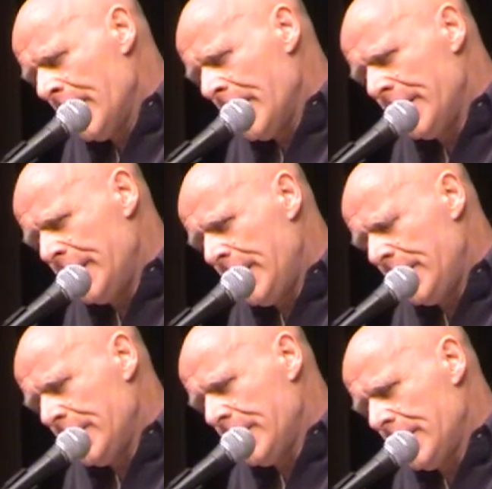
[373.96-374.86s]
In
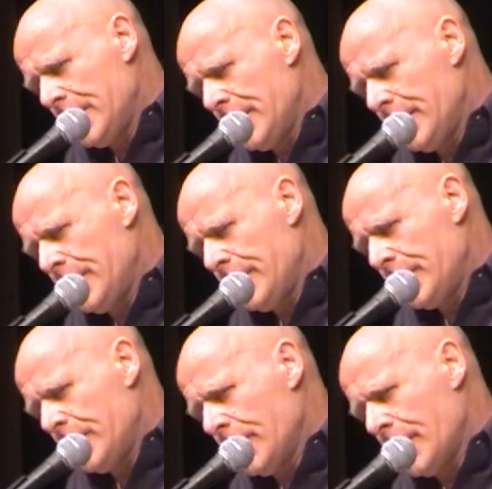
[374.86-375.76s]
the
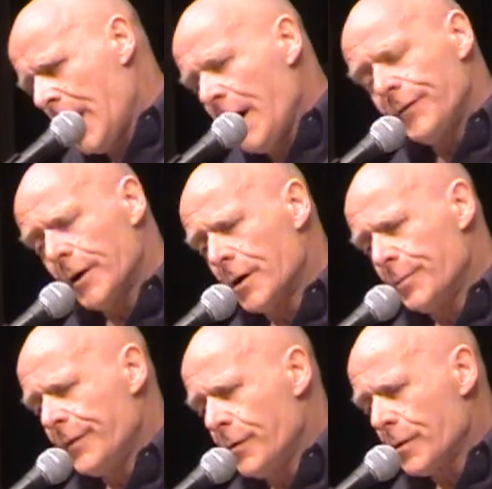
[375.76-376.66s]
half hour
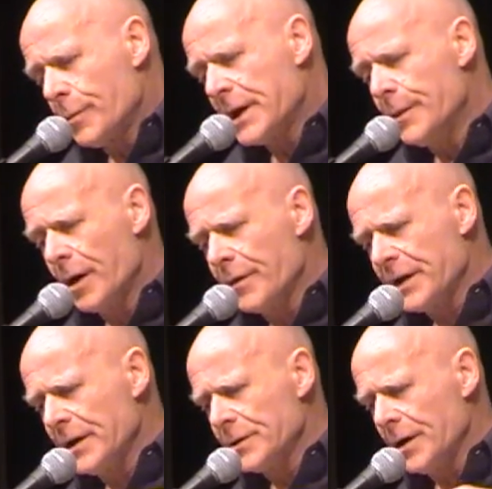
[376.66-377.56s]
before we came out of the
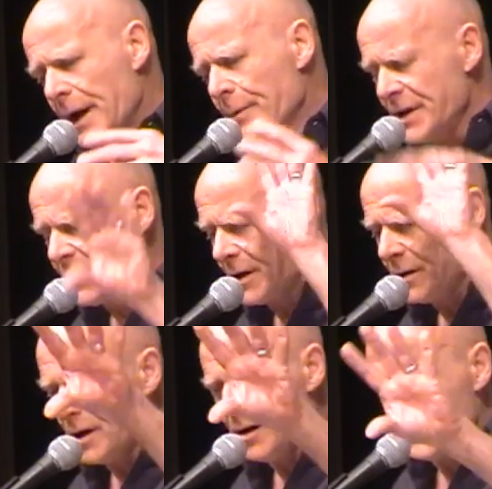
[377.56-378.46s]
Guildhall, I was in the
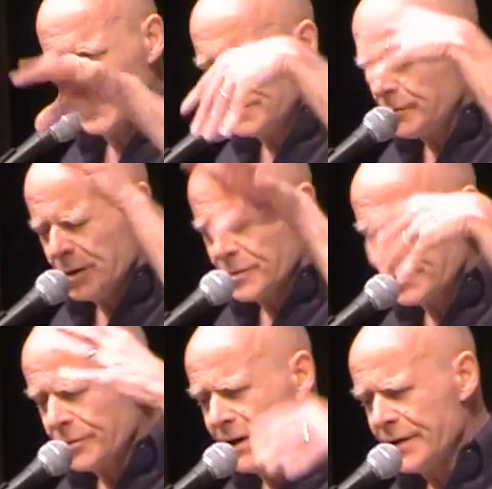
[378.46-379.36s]
Guildhall for all
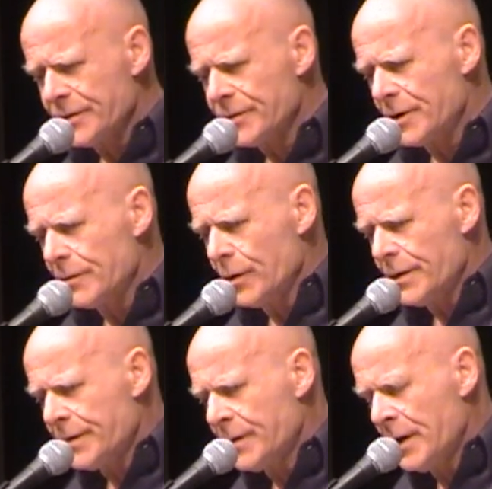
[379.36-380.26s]
sorts of reasons,
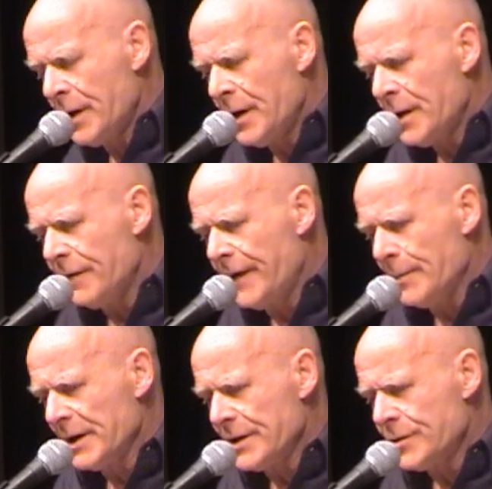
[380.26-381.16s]
with the
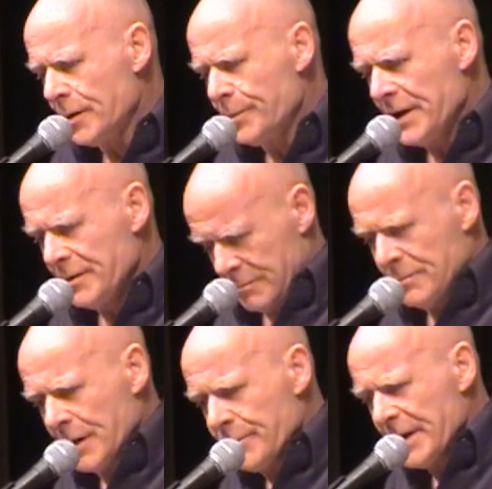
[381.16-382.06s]
families who had been
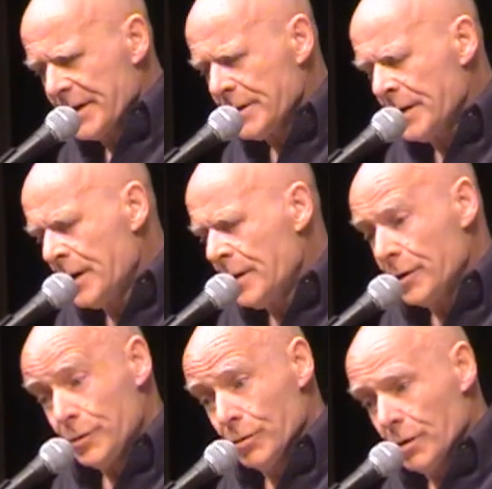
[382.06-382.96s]
admitted,
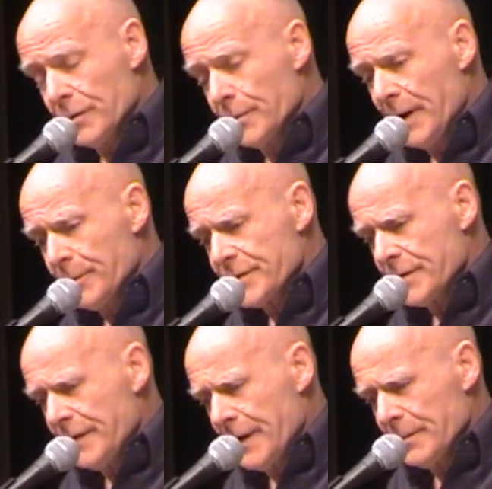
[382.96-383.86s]
about 200 members
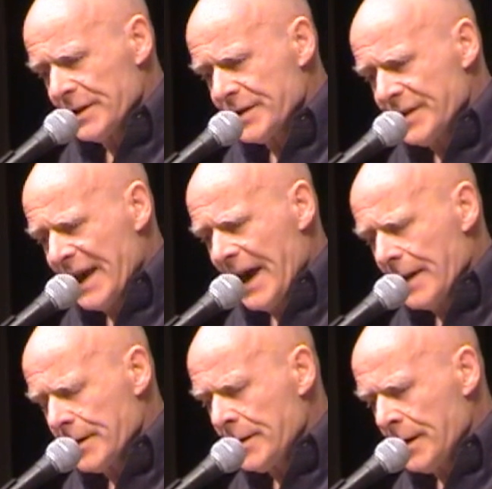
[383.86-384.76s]
of the families in the
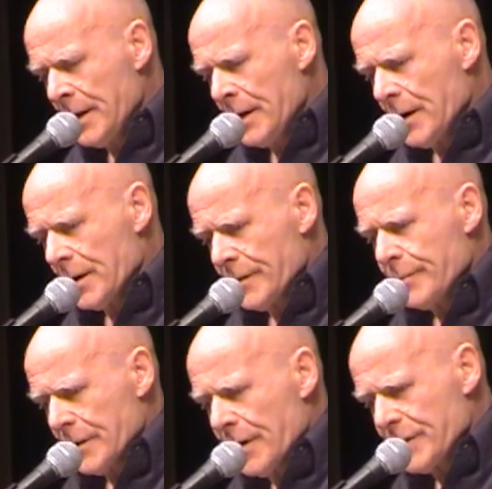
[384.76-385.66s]
end, out of
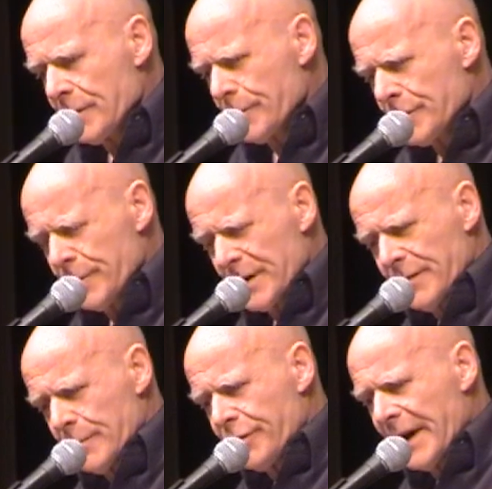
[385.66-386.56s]
it, because they were to be
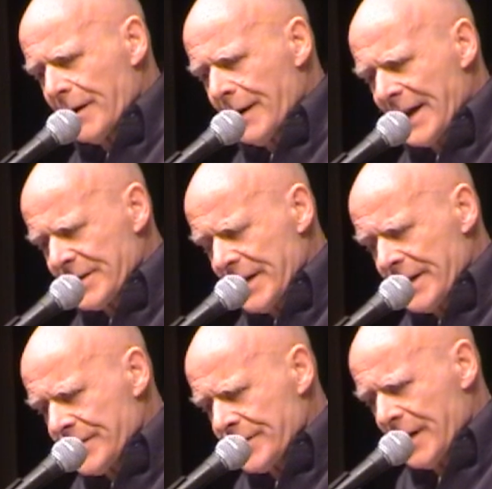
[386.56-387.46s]
given prior
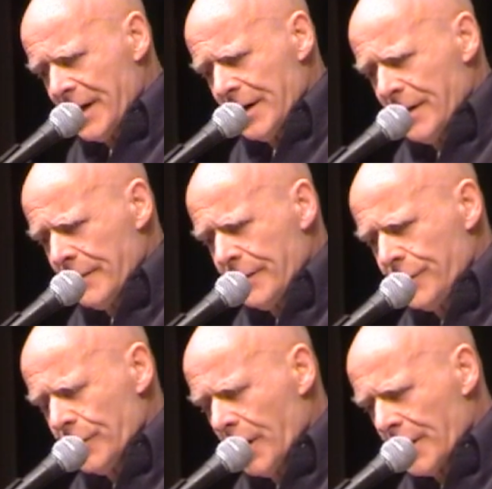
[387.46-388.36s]
access of a
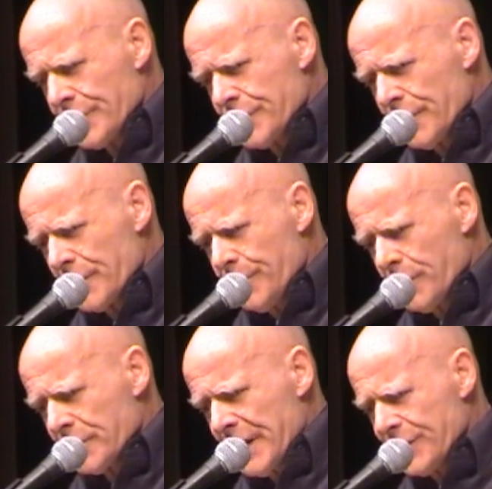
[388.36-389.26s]
few hours to the
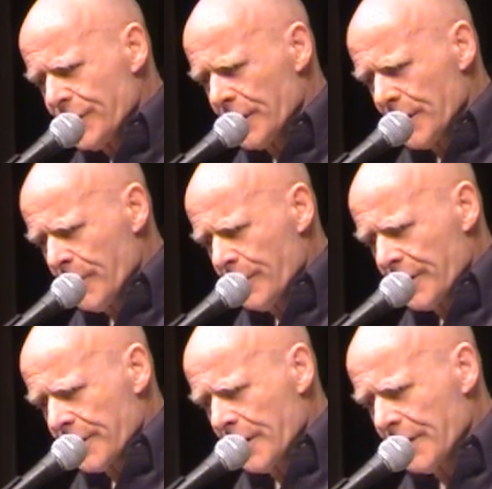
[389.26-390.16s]
report. I joined them
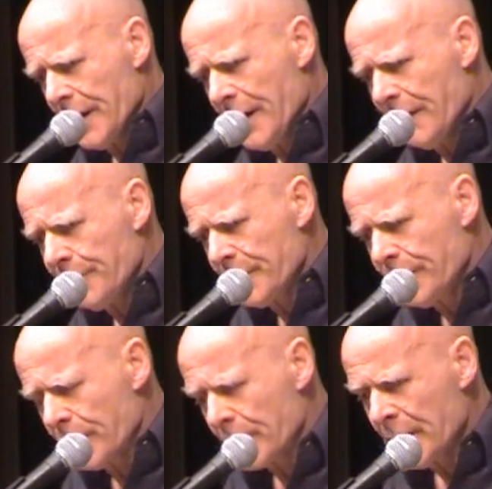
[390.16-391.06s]
about an hour and a half
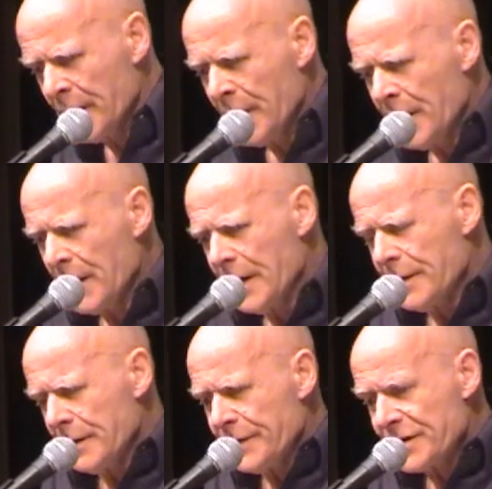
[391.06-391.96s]
before
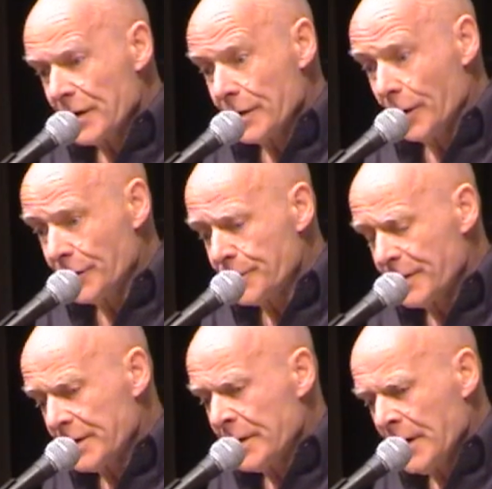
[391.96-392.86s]
the official
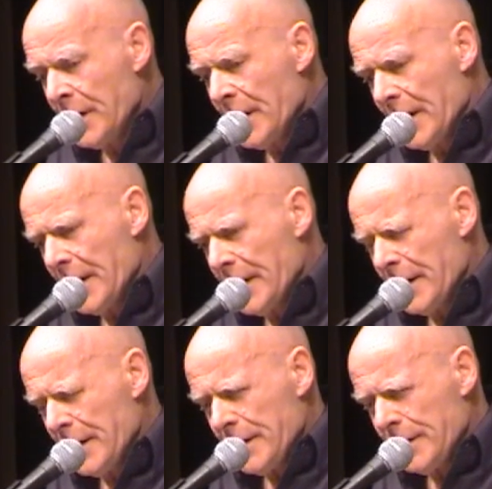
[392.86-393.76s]
announcement
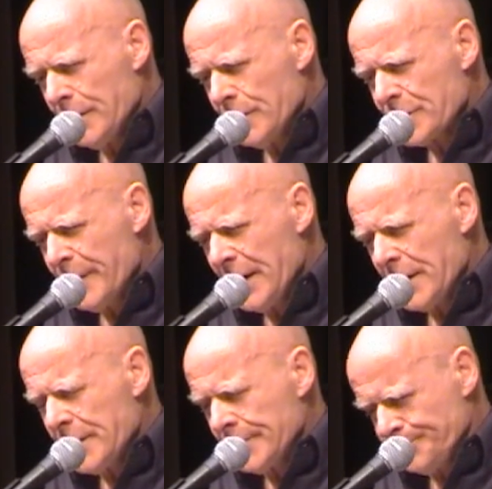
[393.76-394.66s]
was
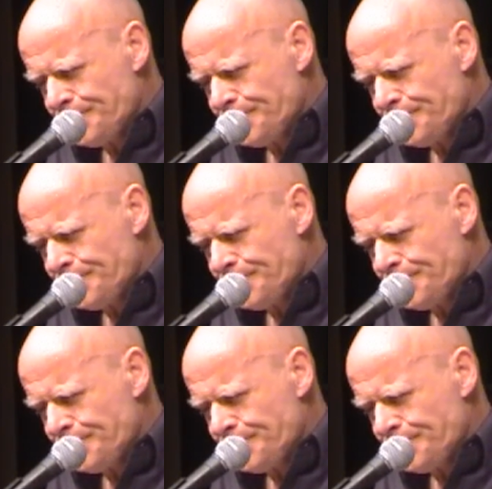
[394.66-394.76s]
made.